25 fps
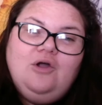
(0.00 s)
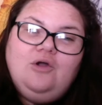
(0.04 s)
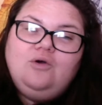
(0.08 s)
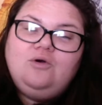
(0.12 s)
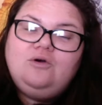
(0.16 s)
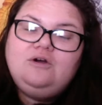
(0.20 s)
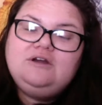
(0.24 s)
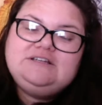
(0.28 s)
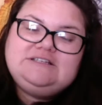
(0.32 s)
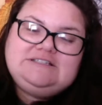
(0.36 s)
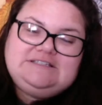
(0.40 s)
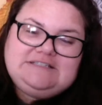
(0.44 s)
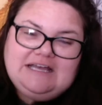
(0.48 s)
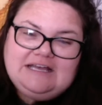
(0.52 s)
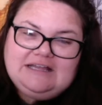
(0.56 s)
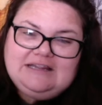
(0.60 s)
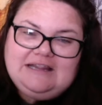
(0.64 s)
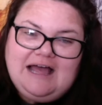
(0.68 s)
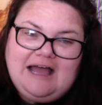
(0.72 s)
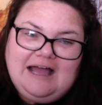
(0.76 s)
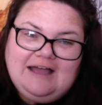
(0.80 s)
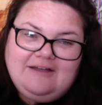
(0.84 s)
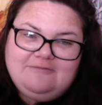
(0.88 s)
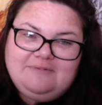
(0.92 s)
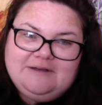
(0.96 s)
or to stay
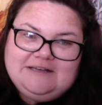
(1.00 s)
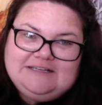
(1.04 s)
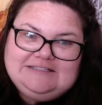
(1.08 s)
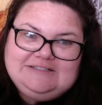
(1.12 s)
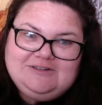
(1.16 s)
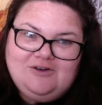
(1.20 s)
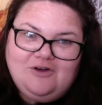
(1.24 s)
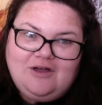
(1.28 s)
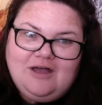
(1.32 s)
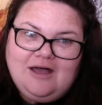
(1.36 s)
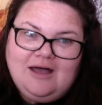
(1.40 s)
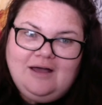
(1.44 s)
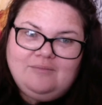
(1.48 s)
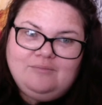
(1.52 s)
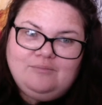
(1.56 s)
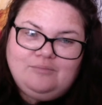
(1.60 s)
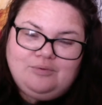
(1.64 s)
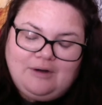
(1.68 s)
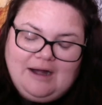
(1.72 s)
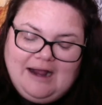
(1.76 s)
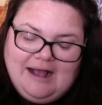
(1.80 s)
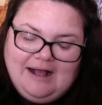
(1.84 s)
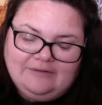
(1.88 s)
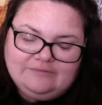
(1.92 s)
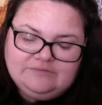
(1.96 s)
alive by Skila
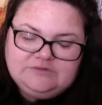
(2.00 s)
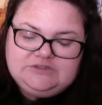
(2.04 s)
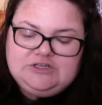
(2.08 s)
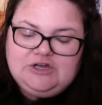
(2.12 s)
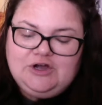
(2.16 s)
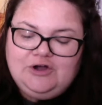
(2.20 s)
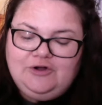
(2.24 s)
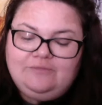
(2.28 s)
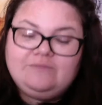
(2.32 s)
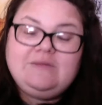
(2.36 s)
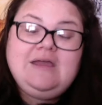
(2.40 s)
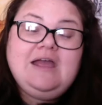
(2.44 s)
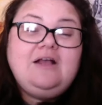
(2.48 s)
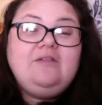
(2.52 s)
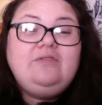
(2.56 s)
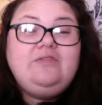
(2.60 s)
brown so